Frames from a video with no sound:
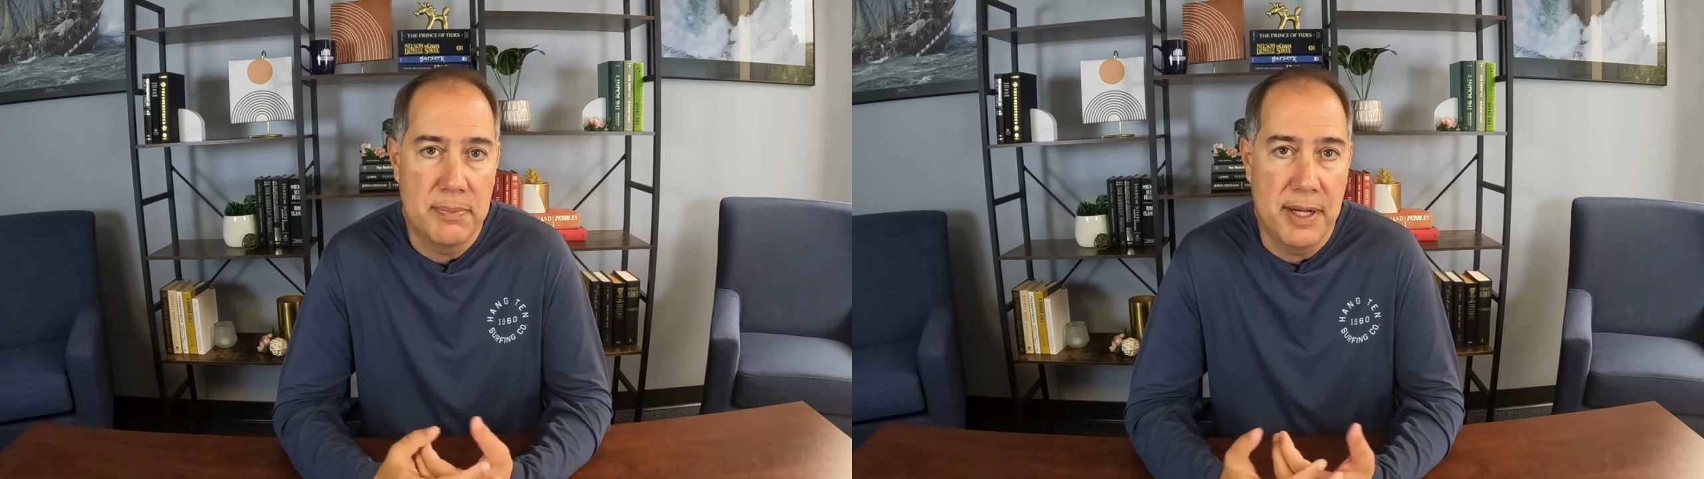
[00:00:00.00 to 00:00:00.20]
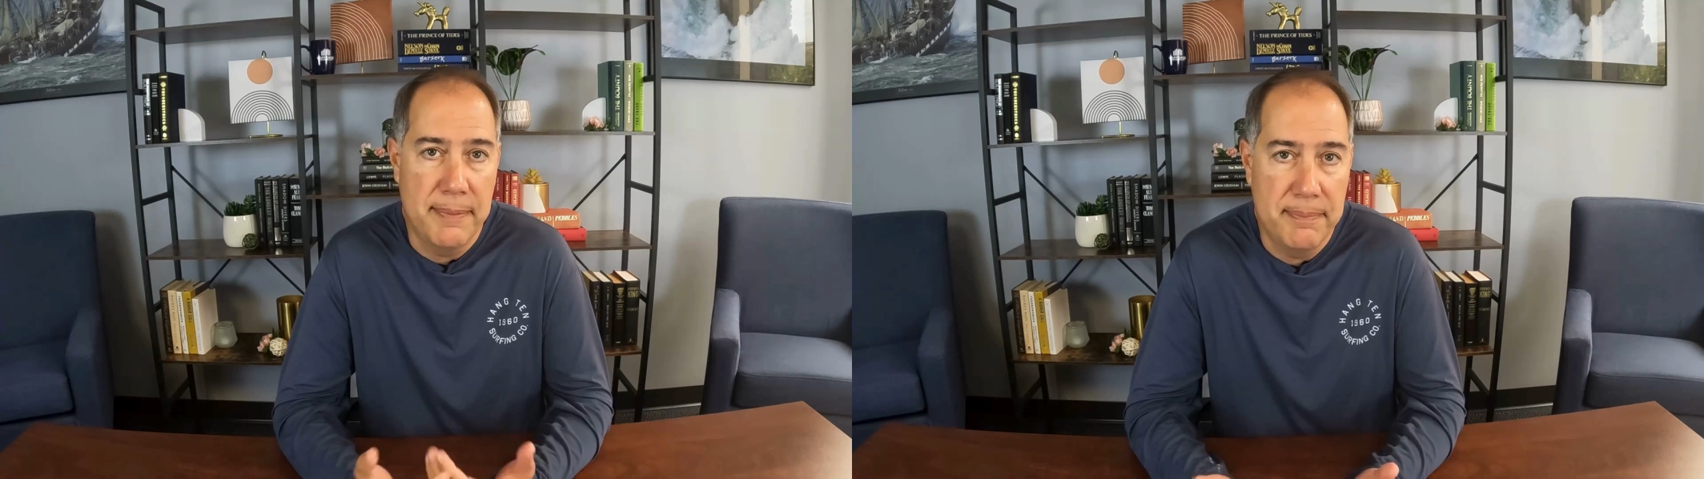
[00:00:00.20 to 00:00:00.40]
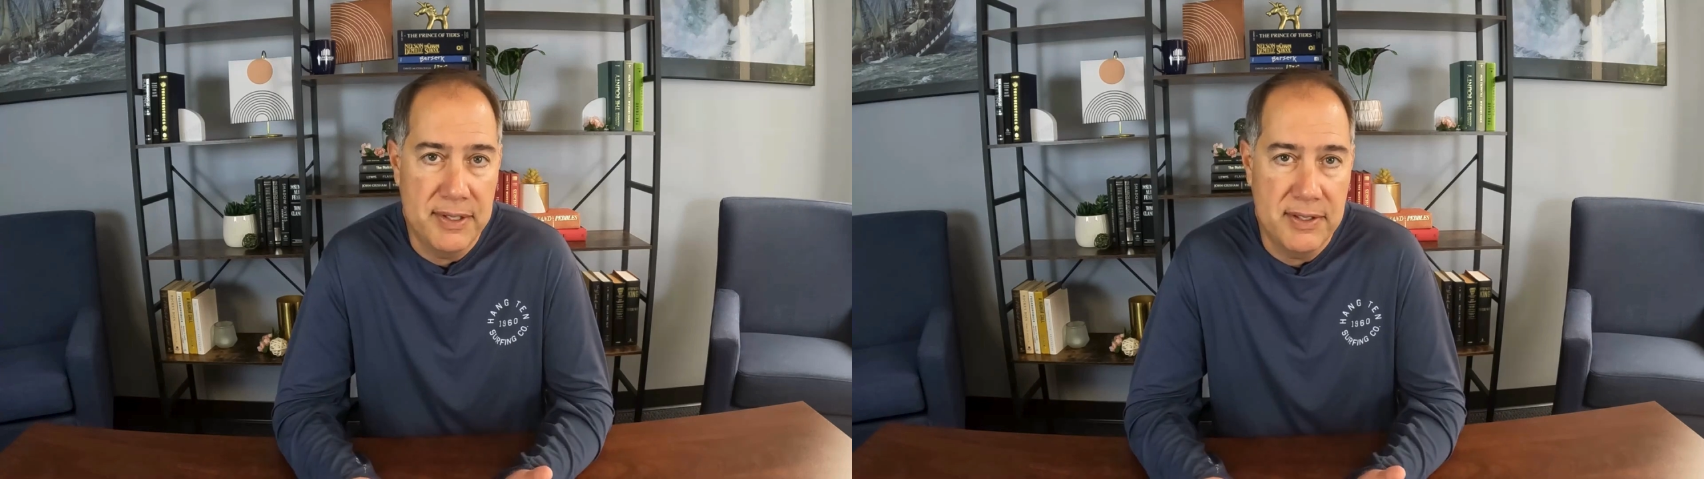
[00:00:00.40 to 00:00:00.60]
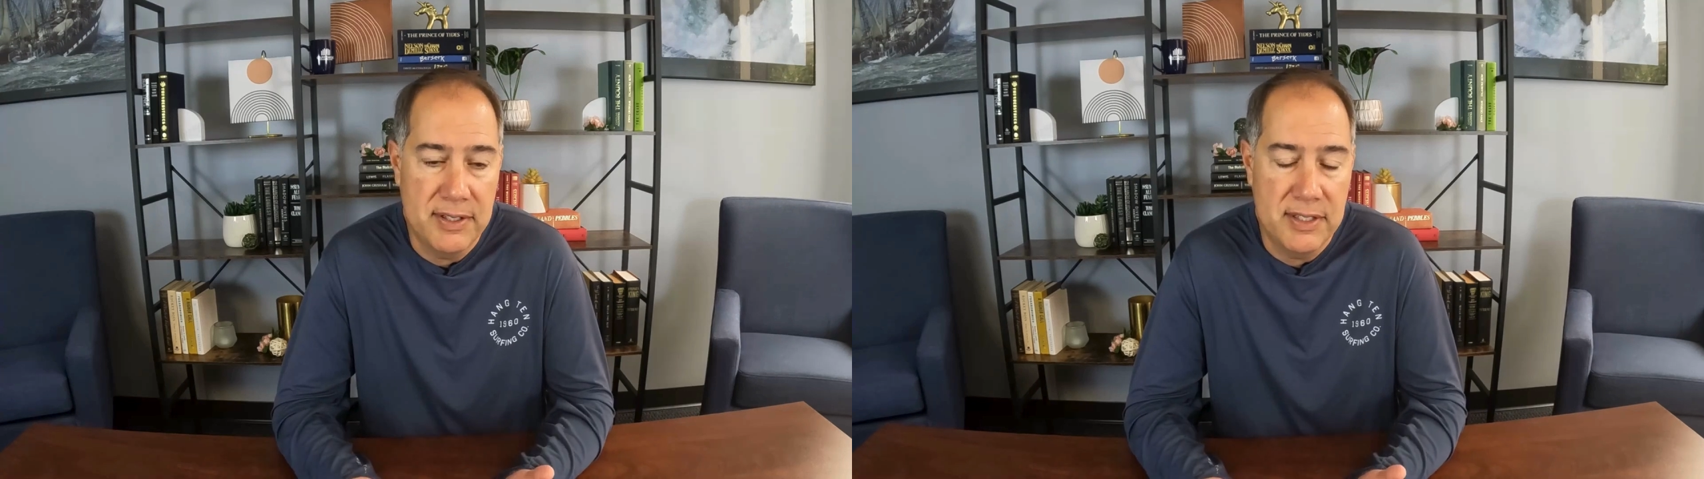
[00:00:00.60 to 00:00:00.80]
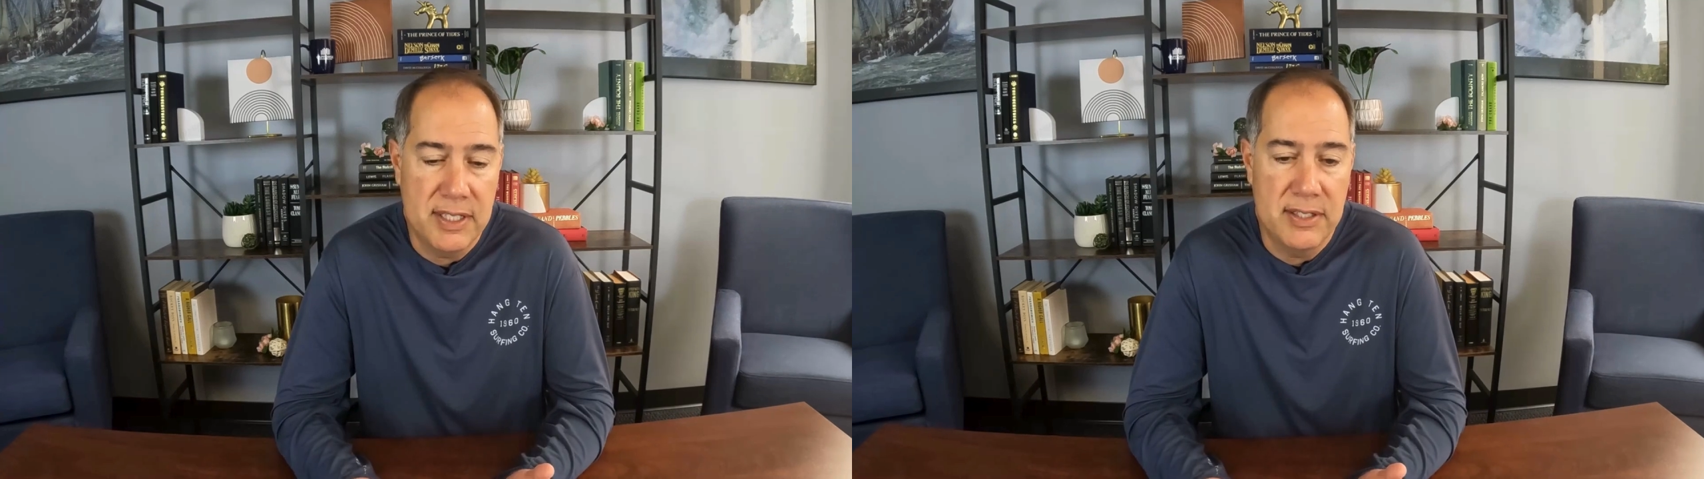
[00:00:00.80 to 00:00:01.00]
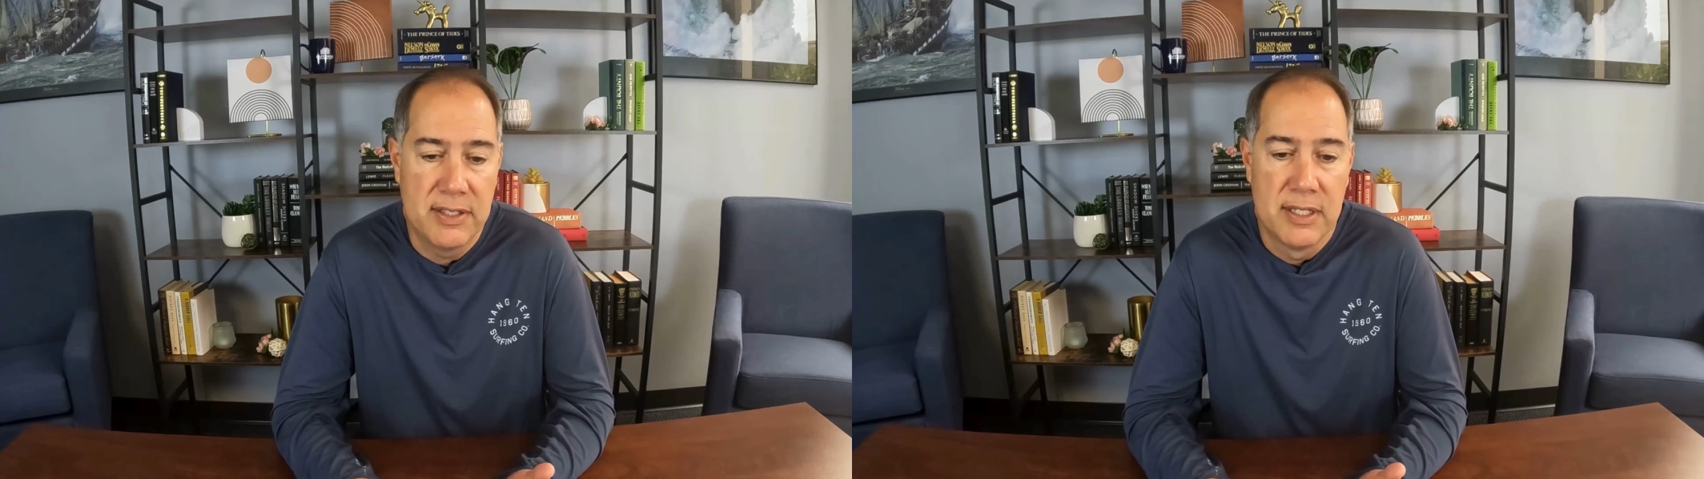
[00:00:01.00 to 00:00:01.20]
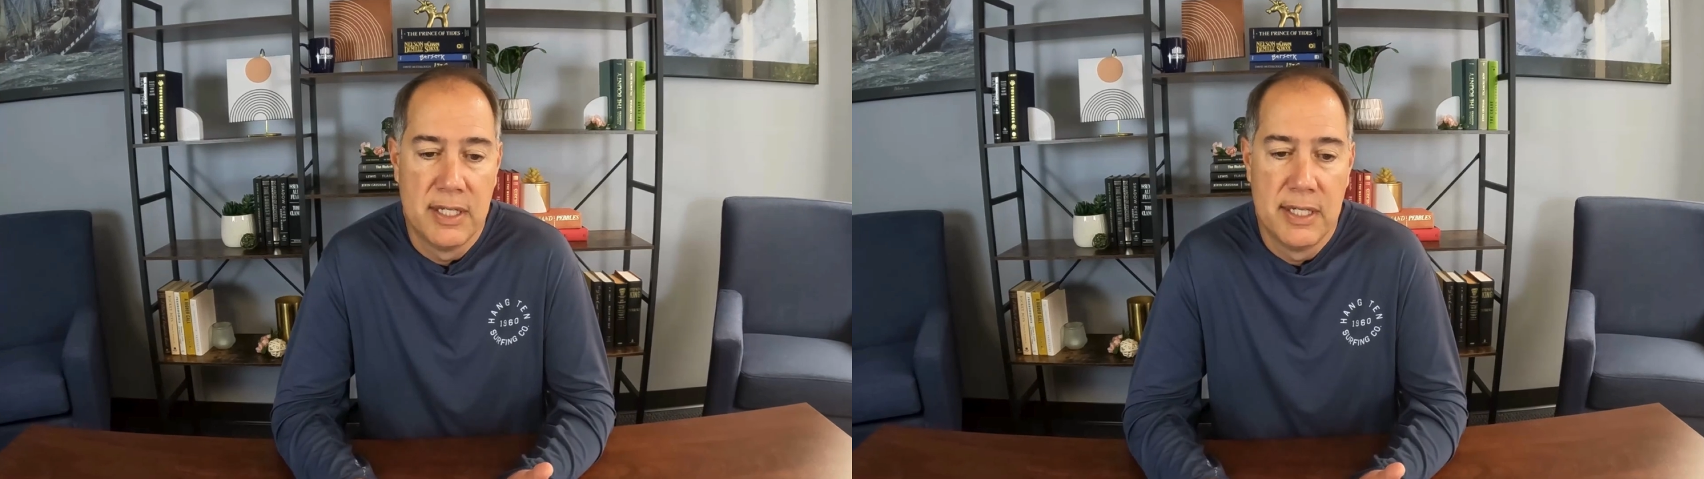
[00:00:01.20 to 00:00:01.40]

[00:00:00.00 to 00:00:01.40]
but businesses